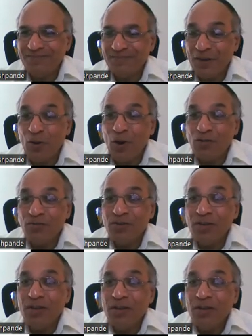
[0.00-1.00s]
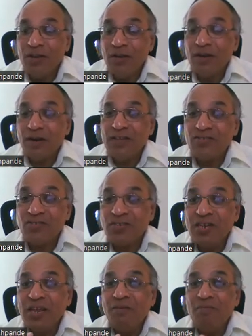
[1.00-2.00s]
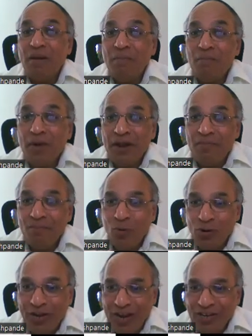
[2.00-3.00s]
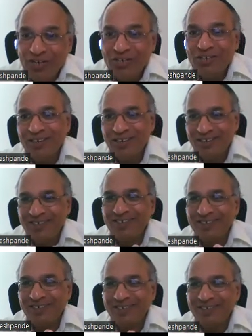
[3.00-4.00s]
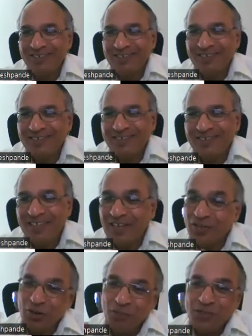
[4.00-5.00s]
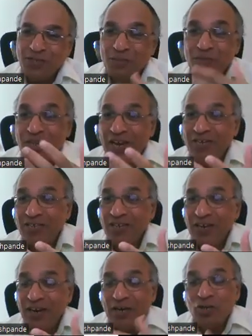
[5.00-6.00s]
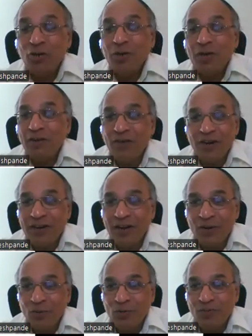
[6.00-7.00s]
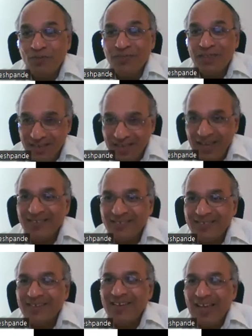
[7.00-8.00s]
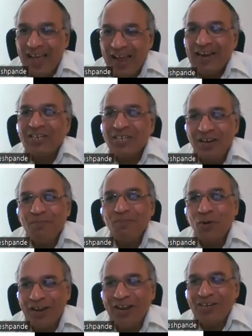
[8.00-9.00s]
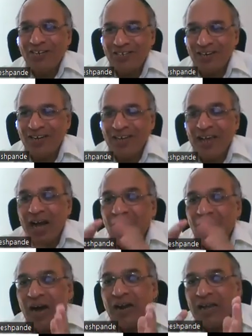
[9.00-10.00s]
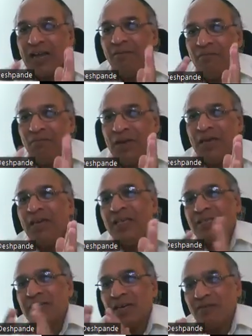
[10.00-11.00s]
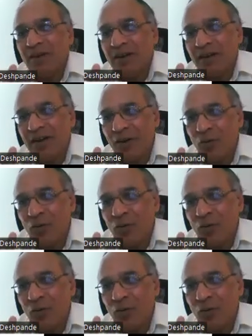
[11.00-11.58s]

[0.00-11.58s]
Because resting membrane potential, there should be some change. It should be converted to, yes, action potential. RMP is converted